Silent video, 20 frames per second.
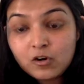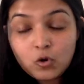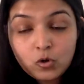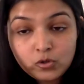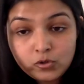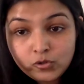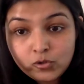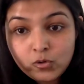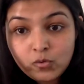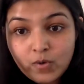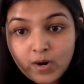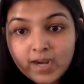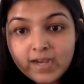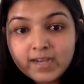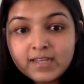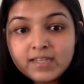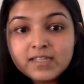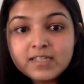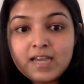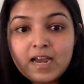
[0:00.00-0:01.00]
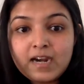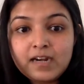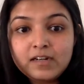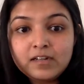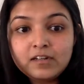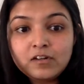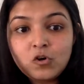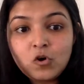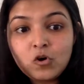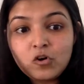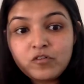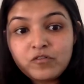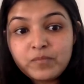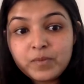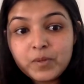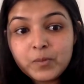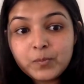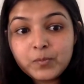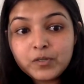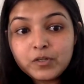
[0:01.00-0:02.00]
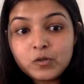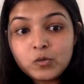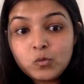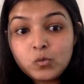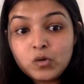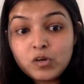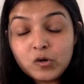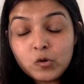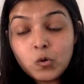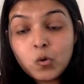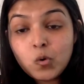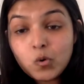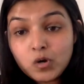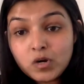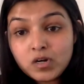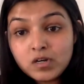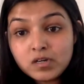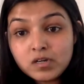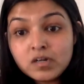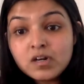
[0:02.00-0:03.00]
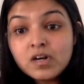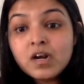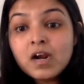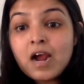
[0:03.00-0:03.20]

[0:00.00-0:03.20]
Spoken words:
also wise, and a lot of people who are older